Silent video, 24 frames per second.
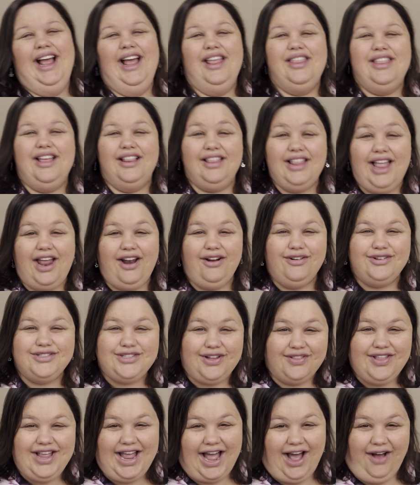The letters of
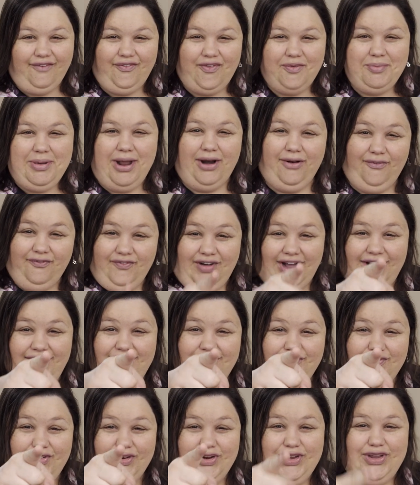the alphabet are fun
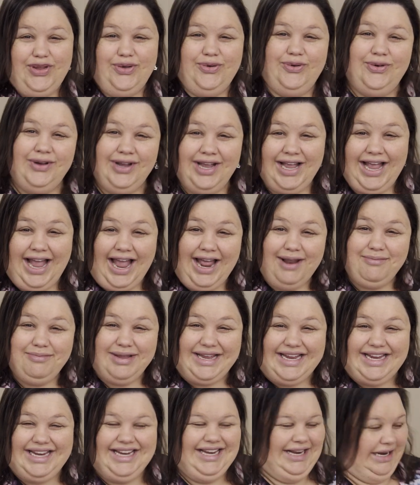for you and
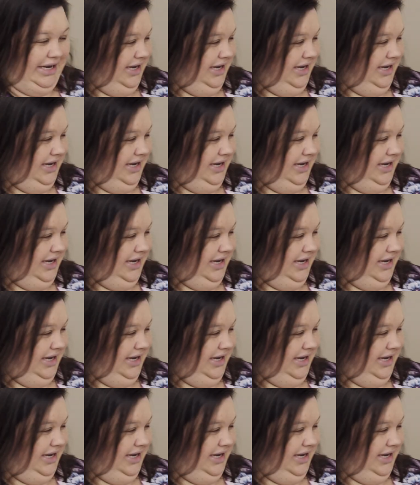me.